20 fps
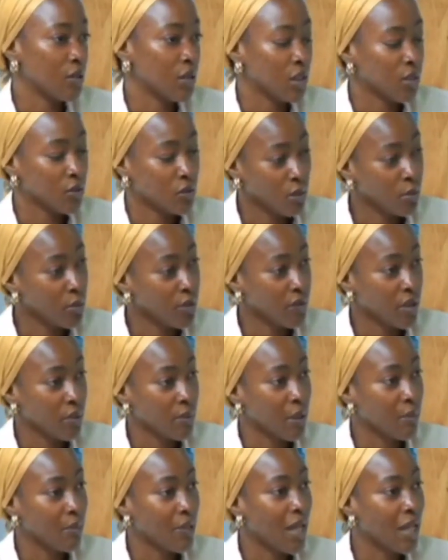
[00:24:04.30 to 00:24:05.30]
Some of them
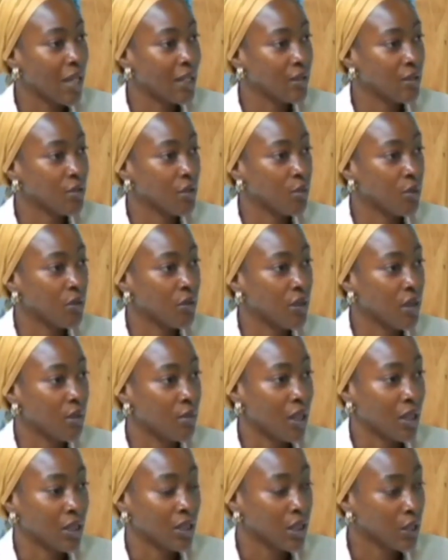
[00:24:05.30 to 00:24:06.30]
are blind, some of
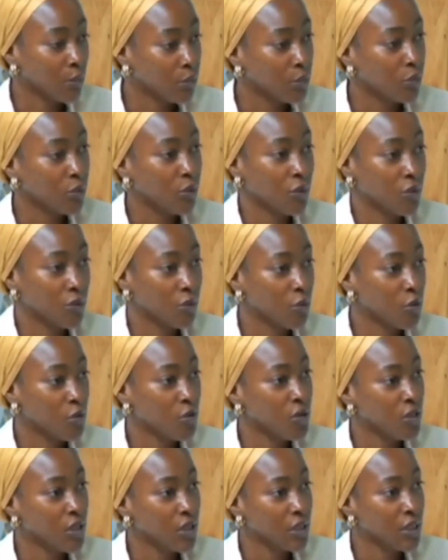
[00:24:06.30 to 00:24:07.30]
them are crippled,
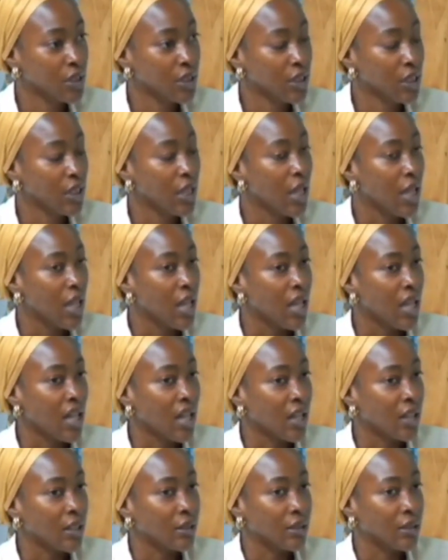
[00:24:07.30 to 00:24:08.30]
unfortunately.
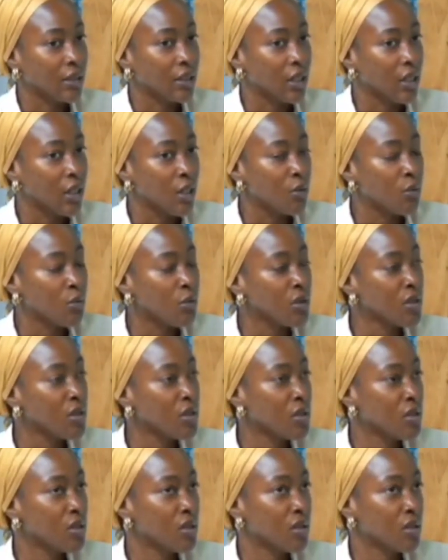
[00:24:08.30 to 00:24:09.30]
And what,
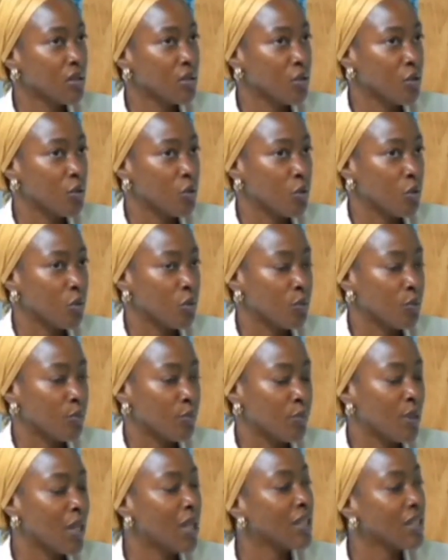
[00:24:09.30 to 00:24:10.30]
you know,
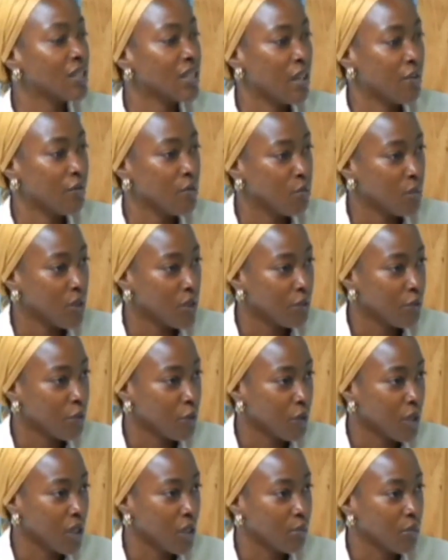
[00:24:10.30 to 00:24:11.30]
plans have you made
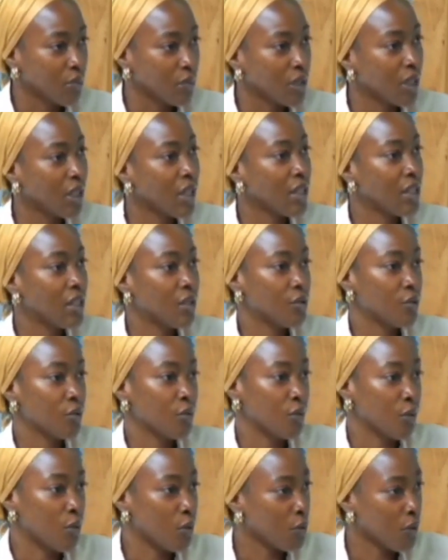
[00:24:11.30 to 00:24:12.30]
for them, regardless
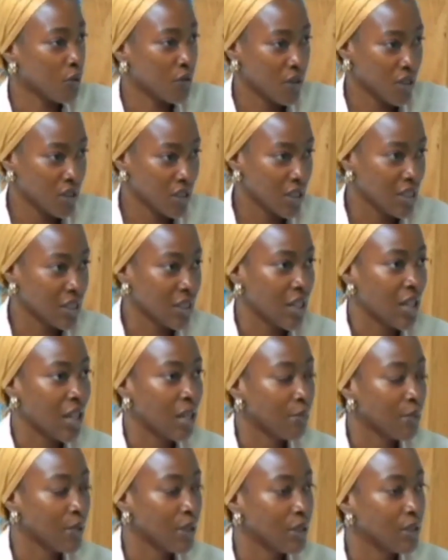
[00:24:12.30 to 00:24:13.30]
of all of this that are
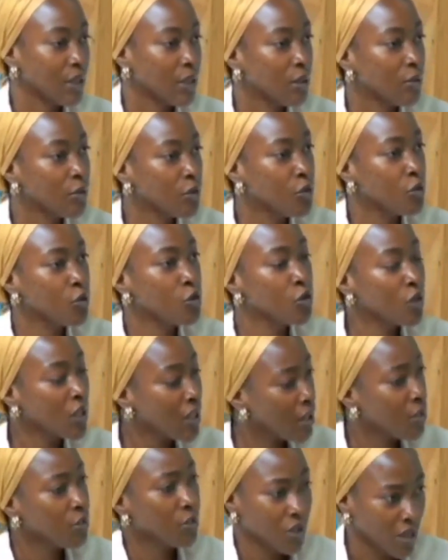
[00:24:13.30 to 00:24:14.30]
happening? You know,
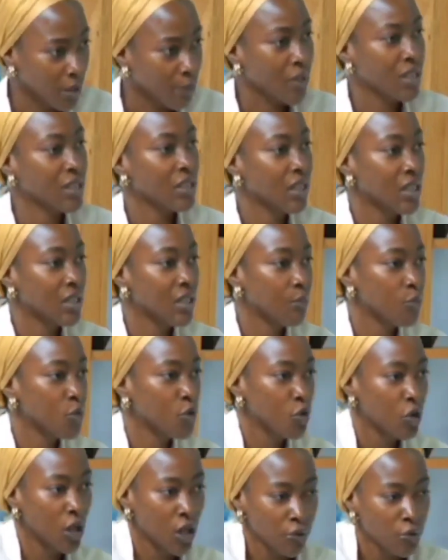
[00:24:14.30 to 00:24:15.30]
together with other partners, I'm
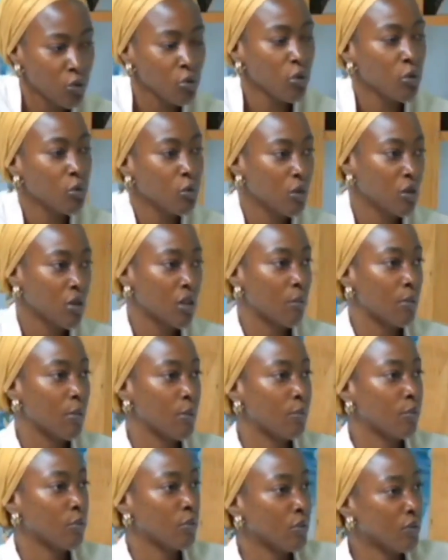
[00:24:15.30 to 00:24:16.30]
sure you have to work with other
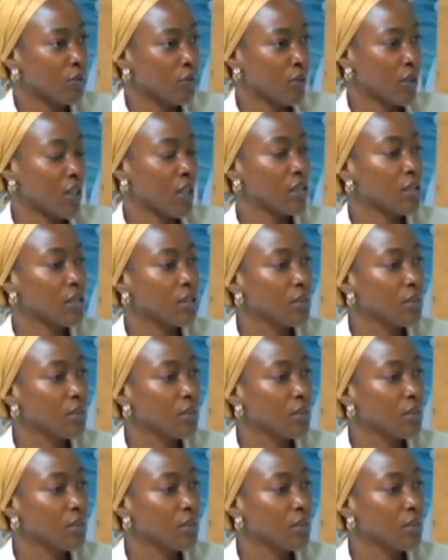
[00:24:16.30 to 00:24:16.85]
people for that.